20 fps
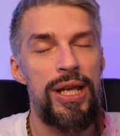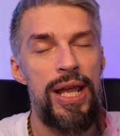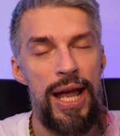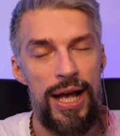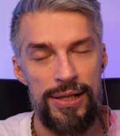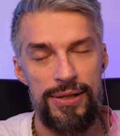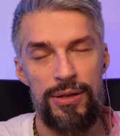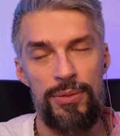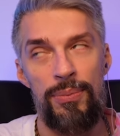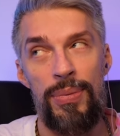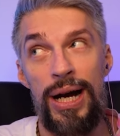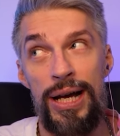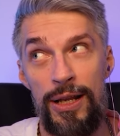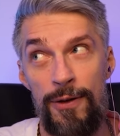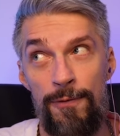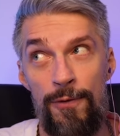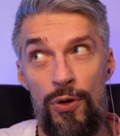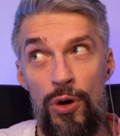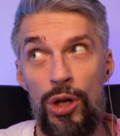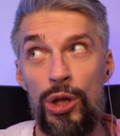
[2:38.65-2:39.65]
Yes, by
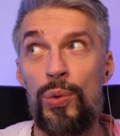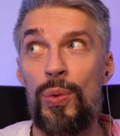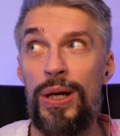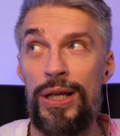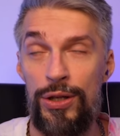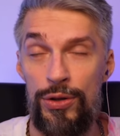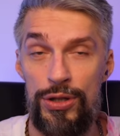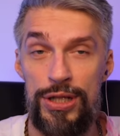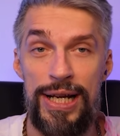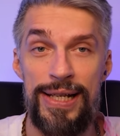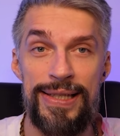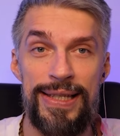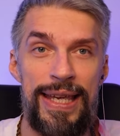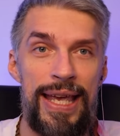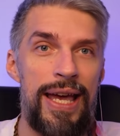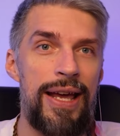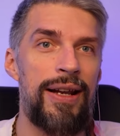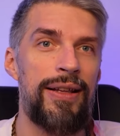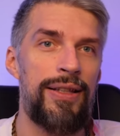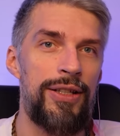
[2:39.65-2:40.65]
default, when you just
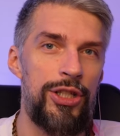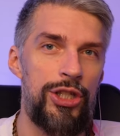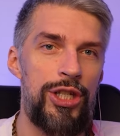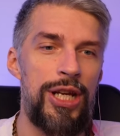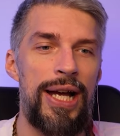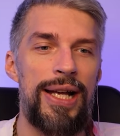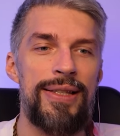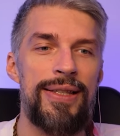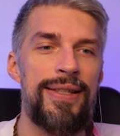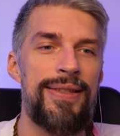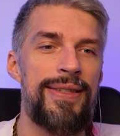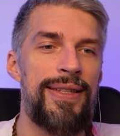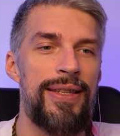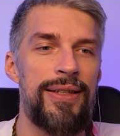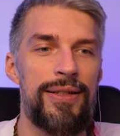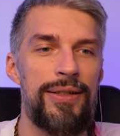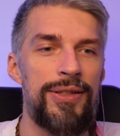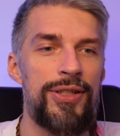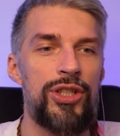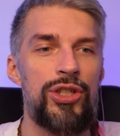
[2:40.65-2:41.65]
get it, it's just a
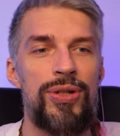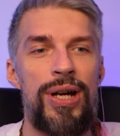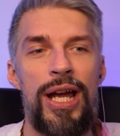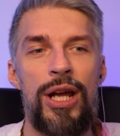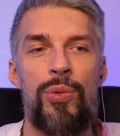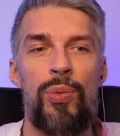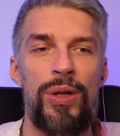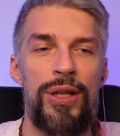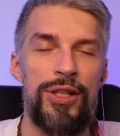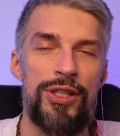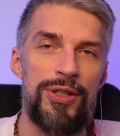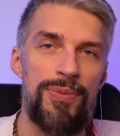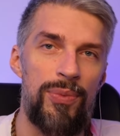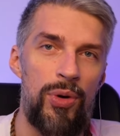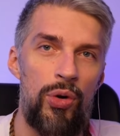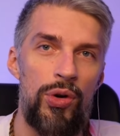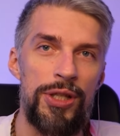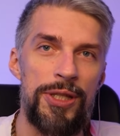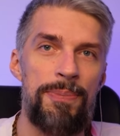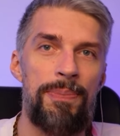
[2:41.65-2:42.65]
single strike with a
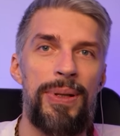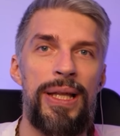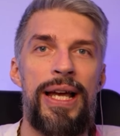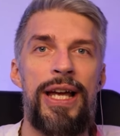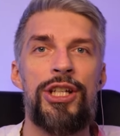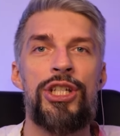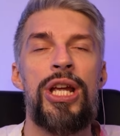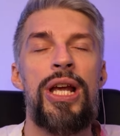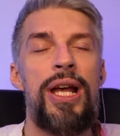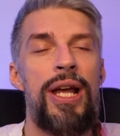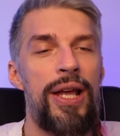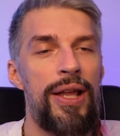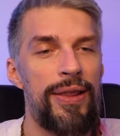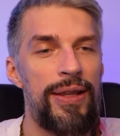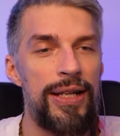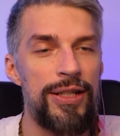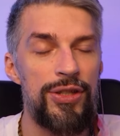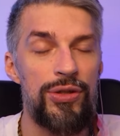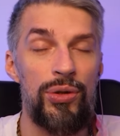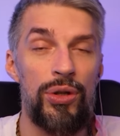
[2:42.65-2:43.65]
small splash
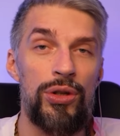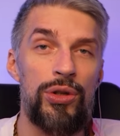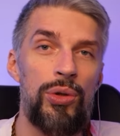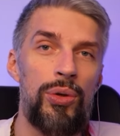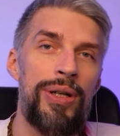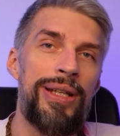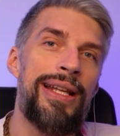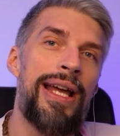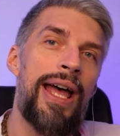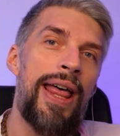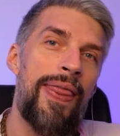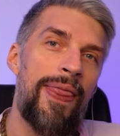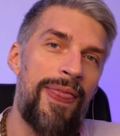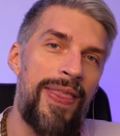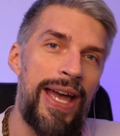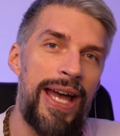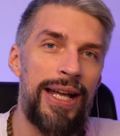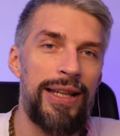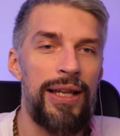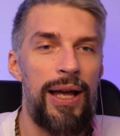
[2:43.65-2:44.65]
that's not doing
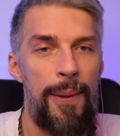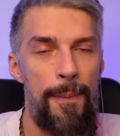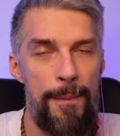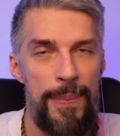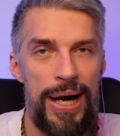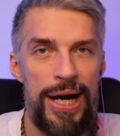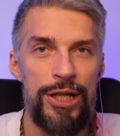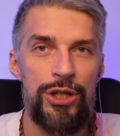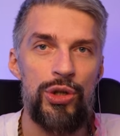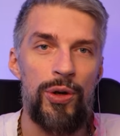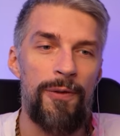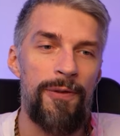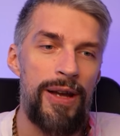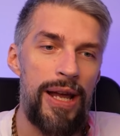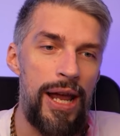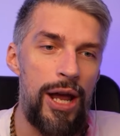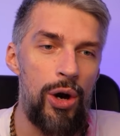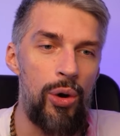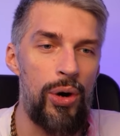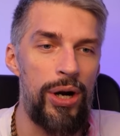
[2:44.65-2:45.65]
that much of
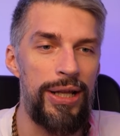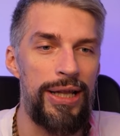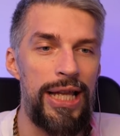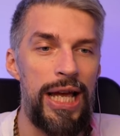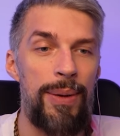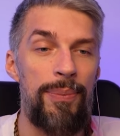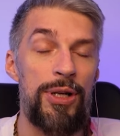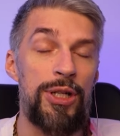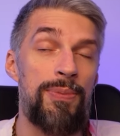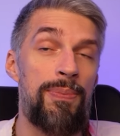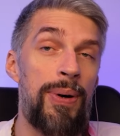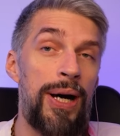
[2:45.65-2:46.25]
AoE damage.